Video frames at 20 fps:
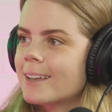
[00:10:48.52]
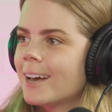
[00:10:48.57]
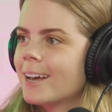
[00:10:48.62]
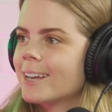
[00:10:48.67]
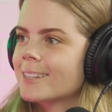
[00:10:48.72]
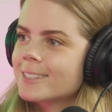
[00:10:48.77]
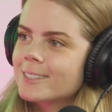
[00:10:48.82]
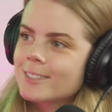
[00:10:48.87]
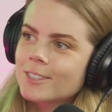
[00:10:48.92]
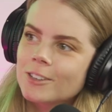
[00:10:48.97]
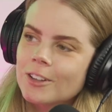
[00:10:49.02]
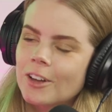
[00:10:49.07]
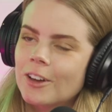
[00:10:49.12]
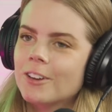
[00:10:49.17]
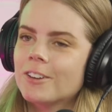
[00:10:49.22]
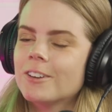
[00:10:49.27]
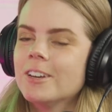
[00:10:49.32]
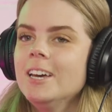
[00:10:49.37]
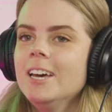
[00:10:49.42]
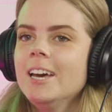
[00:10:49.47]
badass, you
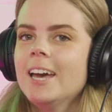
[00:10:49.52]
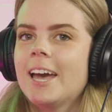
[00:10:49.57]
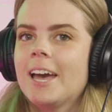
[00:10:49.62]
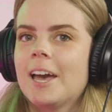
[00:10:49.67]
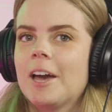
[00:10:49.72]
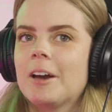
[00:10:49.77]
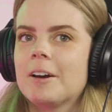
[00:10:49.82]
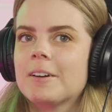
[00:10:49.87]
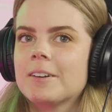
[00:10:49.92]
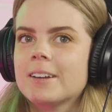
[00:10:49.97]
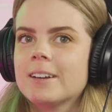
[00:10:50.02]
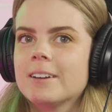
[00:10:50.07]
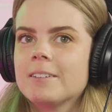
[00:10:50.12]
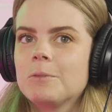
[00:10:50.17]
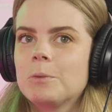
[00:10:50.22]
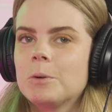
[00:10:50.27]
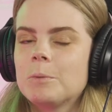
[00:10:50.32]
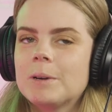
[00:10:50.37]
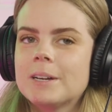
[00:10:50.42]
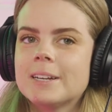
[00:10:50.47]
know,
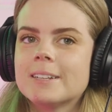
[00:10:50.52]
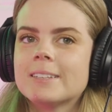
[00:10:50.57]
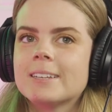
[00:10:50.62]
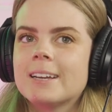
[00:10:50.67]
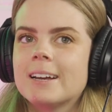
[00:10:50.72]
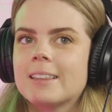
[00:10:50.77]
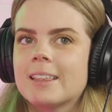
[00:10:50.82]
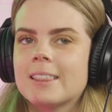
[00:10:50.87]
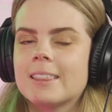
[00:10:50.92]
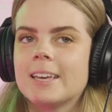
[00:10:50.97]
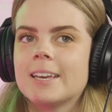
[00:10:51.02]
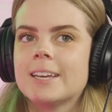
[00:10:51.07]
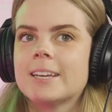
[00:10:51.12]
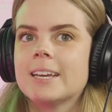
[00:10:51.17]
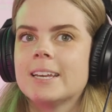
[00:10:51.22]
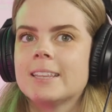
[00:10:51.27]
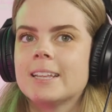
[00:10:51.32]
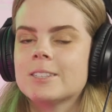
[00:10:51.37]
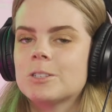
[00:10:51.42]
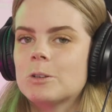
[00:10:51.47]
woman kind of
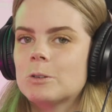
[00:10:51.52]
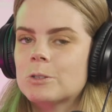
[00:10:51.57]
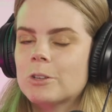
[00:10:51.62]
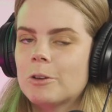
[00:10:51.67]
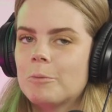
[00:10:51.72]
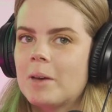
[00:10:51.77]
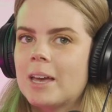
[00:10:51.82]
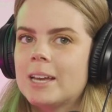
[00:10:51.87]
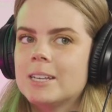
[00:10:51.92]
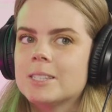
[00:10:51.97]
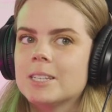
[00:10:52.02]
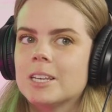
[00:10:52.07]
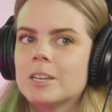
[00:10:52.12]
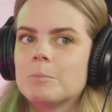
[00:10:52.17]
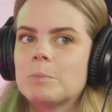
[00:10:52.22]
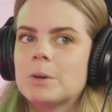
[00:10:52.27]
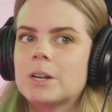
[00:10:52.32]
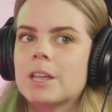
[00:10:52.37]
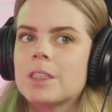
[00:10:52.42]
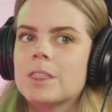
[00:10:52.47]
thing, and that's also
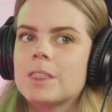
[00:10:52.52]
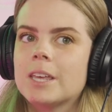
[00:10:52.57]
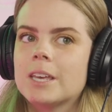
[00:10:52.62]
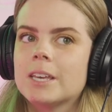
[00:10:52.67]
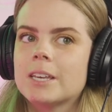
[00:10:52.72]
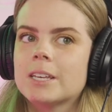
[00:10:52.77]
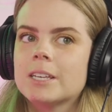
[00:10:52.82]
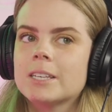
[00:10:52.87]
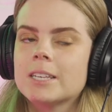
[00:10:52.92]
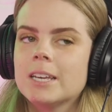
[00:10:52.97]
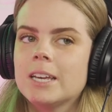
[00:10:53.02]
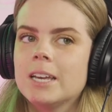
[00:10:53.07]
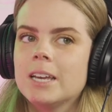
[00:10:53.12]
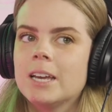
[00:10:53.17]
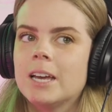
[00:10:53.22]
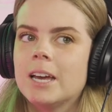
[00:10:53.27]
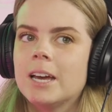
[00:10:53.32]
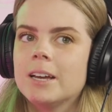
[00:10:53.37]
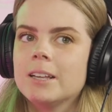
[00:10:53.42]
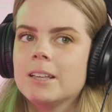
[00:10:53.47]
amazing. But I think
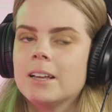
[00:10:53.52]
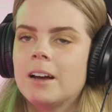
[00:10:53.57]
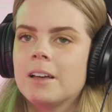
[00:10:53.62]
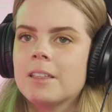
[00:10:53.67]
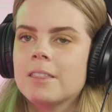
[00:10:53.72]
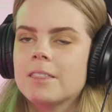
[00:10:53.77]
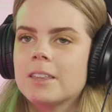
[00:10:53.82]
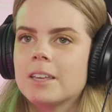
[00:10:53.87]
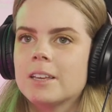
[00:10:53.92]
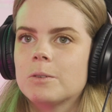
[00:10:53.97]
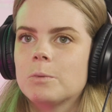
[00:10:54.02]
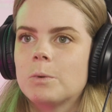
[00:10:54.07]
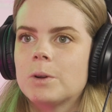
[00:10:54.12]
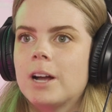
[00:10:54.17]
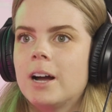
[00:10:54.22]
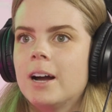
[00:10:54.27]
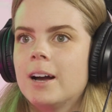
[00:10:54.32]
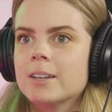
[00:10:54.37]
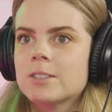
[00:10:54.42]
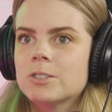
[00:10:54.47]
what
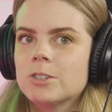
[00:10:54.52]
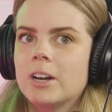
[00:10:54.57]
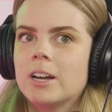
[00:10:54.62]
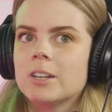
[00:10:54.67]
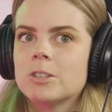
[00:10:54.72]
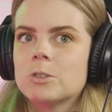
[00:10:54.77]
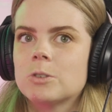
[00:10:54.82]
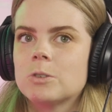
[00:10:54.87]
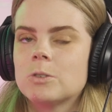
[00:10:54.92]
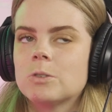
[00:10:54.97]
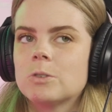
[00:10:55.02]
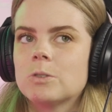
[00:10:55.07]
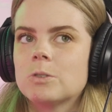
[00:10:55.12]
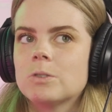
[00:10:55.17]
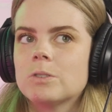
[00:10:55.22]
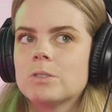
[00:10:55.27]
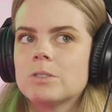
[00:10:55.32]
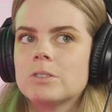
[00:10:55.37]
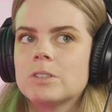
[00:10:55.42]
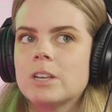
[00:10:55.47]
I try to
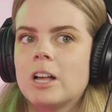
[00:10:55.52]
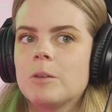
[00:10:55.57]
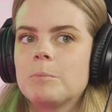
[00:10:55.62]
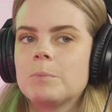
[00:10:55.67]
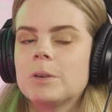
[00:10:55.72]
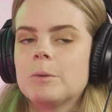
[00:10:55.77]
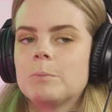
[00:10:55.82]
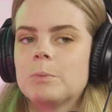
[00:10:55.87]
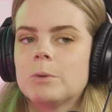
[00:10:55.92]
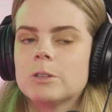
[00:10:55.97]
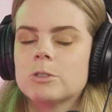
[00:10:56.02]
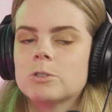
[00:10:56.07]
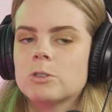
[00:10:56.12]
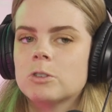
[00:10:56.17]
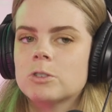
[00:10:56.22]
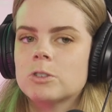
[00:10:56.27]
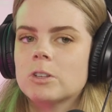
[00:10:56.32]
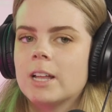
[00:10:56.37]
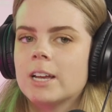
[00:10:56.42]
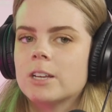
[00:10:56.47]
tell people is
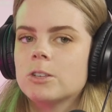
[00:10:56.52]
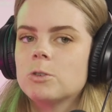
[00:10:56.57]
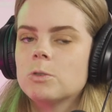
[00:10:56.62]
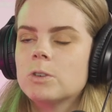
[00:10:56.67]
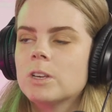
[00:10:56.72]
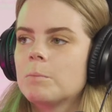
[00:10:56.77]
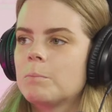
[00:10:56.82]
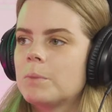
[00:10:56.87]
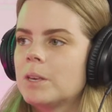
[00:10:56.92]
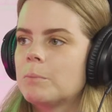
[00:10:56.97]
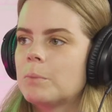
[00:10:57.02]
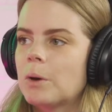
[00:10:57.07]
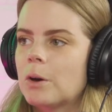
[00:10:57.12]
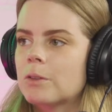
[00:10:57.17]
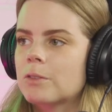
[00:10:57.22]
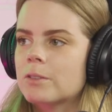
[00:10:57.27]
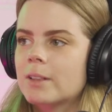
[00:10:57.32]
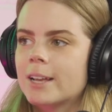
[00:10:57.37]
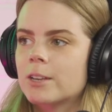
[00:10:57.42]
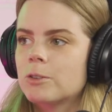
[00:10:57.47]
also like you can be
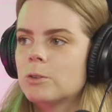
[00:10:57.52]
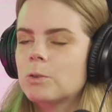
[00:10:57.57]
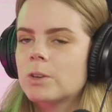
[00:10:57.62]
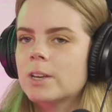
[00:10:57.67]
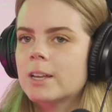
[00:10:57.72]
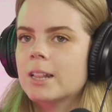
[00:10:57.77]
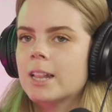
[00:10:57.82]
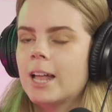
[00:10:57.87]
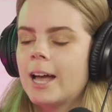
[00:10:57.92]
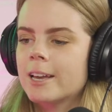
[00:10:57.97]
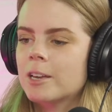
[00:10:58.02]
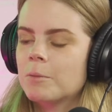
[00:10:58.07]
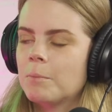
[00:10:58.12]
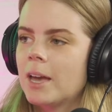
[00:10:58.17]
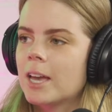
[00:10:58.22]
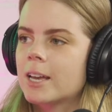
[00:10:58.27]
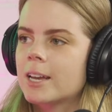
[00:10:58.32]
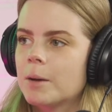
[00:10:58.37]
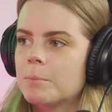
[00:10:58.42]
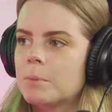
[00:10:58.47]
both. Like you can like
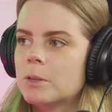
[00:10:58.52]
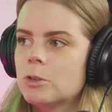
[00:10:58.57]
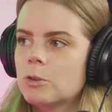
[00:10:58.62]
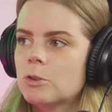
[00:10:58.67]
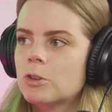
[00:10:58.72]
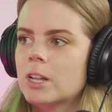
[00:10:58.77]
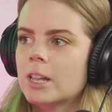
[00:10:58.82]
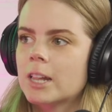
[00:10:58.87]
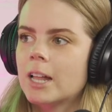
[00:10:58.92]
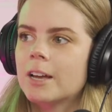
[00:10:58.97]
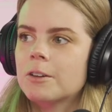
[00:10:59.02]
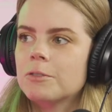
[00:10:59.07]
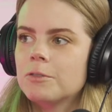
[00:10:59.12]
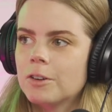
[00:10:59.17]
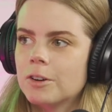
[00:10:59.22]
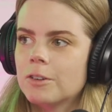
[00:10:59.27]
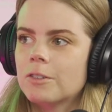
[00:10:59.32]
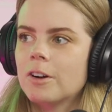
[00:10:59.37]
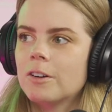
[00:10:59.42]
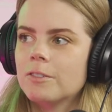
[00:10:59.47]
makeup and you can like
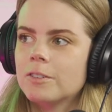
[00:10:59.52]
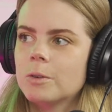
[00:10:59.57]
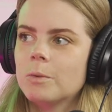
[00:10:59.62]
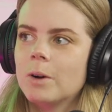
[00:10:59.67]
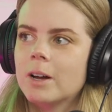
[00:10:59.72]
photographing